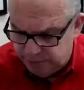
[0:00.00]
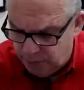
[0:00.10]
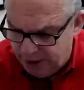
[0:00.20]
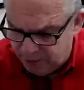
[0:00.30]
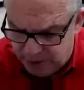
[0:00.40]

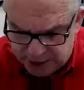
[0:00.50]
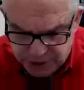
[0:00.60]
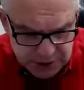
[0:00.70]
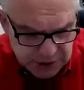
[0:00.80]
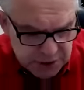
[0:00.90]
have about
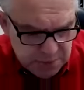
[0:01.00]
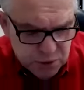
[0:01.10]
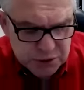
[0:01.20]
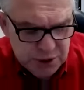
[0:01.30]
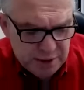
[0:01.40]

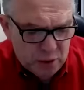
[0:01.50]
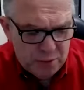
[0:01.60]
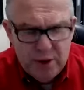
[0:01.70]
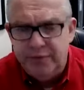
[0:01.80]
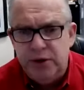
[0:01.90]
60% of our
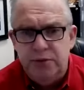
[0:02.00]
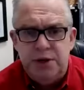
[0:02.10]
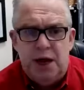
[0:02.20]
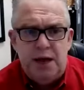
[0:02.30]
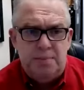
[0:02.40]
revenue
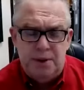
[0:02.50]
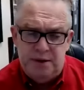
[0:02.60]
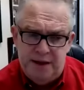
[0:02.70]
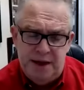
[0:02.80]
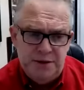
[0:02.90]
tied up in
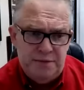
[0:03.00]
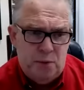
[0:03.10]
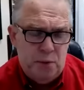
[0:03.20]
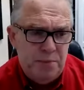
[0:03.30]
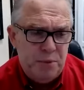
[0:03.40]
events,
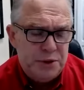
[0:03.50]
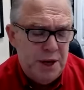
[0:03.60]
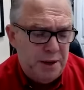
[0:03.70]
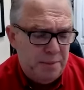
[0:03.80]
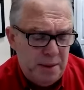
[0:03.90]

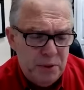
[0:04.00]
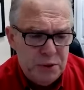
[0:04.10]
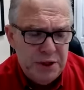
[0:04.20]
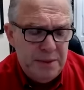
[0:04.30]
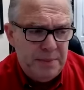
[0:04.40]
40% in
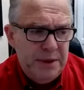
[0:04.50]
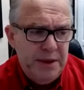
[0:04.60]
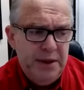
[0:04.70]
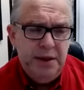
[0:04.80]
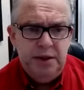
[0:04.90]
membership,
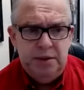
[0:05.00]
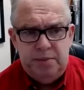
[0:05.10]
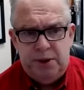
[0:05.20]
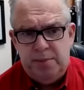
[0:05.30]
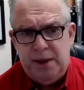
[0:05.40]

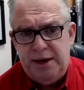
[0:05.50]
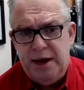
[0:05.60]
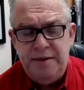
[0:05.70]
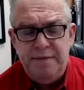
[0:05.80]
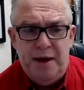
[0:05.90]
but about
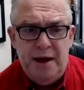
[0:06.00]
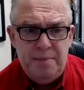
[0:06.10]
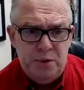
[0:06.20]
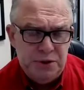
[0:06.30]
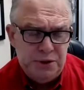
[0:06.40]

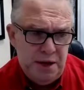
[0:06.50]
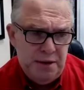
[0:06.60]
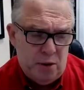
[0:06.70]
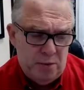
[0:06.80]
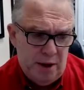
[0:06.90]
85% of
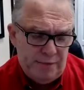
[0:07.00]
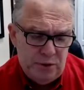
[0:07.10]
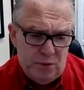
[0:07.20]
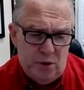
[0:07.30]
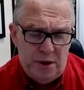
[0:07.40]
our
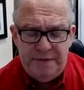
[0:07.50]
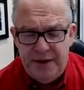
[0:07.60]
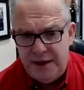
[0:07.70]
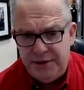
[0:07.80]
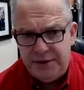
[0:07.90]
revenue on
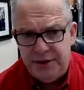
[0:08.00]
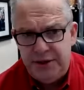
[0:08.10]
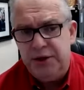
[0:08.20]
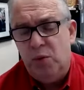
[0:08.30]
events is in